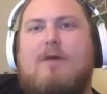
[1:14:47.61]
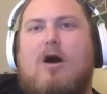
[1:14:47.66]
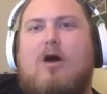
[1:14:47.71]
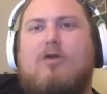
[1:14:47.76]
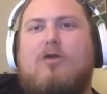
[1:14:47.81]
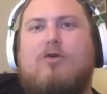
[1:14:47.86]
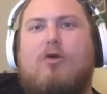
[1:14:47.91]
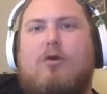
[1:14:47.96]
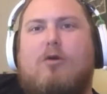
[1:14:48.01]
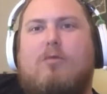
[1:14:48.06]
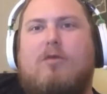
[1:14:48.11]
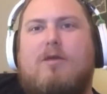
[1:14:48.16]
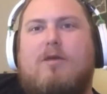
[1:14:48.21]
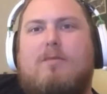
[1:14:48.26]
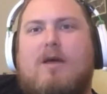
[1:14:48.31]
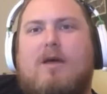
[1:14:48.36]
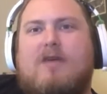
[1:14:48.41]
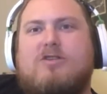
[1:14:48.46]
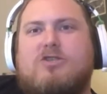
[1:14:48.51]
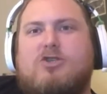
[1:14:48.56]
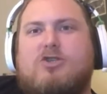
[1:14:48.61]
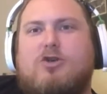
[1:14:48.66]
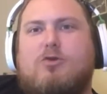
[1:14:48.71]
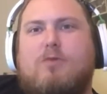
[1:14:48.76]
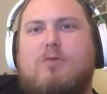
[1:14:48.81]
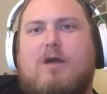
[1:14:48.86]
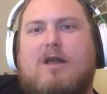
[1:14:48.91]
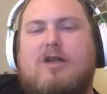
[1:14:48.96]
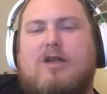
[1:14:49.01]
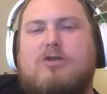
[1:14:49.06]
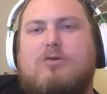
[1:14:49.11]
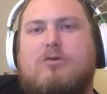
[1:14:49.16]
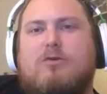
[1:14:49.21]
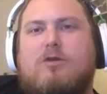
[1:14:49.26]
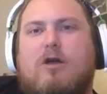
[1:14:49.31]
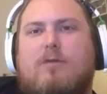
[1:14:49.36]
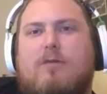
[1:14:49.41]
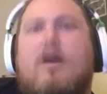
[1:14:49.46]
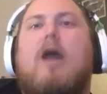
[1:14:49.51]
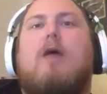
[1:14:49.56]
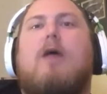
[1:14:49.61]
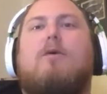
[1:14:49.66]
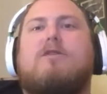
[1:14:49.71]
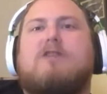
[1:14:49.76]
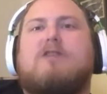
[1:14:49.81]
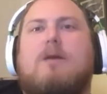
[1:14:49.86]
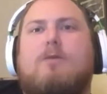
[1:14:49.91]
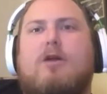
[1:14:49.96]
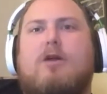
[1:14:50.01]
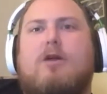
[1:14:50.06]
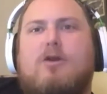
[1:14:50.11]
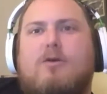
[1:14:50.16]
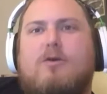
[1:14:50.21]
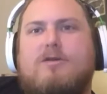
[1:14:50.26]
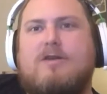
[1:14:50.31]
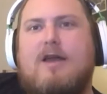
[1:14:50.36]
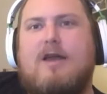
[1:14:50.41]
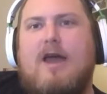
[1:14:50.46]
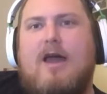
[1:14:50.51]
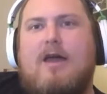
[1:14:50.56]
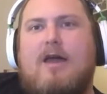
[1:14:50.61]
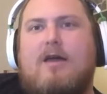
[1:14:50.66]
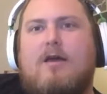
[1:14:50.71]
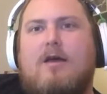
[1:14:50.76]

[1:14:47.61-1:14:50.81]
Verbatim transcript: I'll normally message you by like two o'clock. I'm like, hey, what time are we gonna do it today?